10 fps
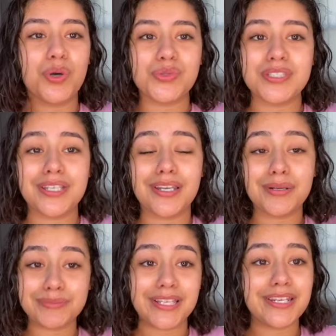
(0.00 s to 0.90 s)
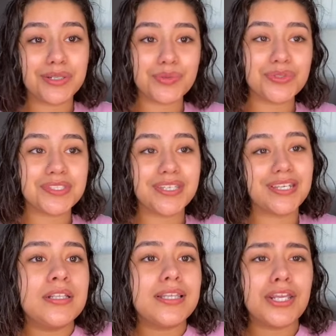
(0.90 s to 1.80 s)
post an updated routine
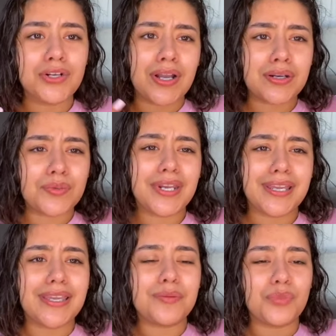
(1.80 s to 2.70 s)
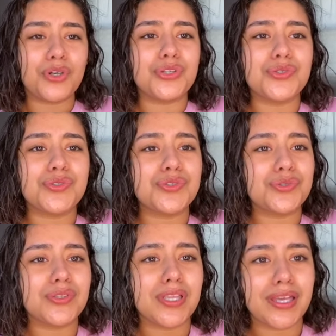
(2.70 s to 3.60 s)
later on when I get more used
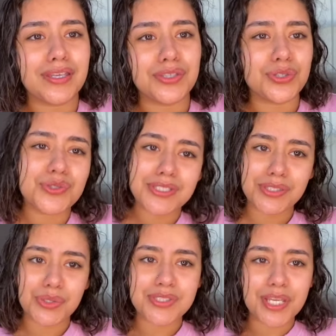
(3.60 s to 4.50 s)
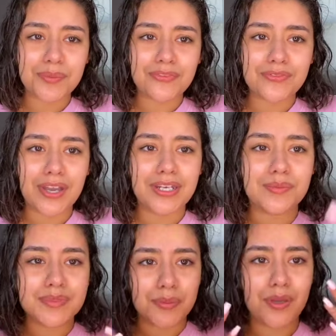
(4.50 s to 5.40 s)
to like using those type of
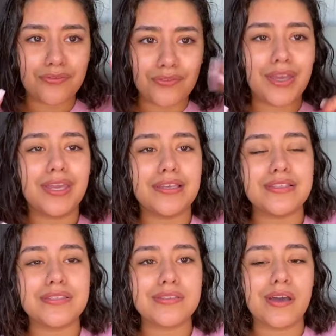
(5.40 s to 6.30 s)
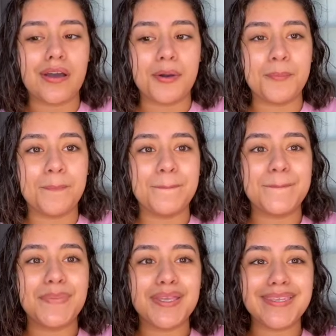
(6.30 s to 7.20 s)
items on my face.
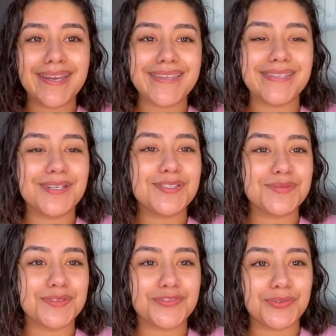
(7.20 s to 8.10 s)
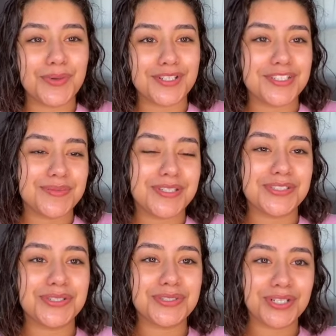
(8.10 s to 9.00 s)
But yeah, thank you so much for watching. Make sure
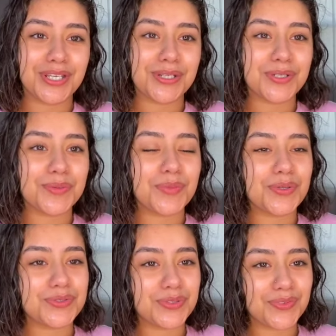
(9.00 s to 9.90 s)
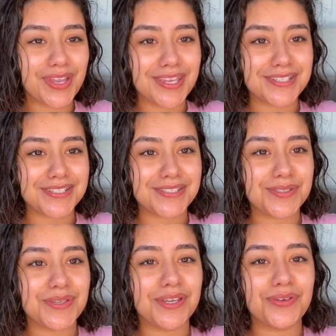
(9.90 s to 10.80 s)
you turn on your post notifications so
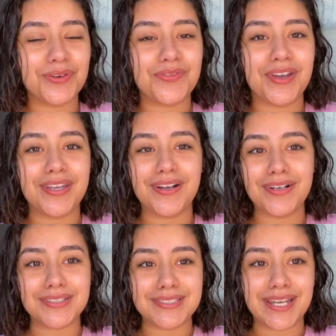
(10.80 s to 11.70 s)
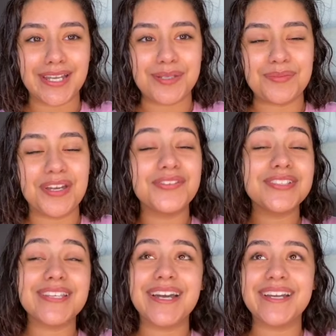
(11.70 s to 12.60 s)
you get notified all the time, every
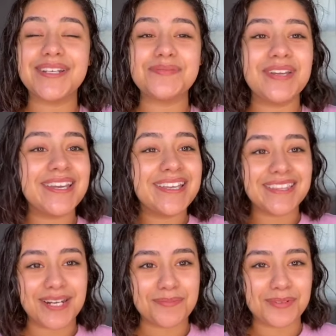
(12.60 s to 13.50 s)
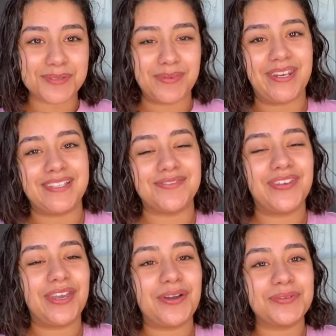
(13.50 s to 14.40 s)
time that I post my next
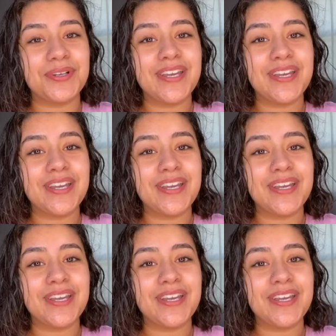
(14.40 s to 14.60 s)
video.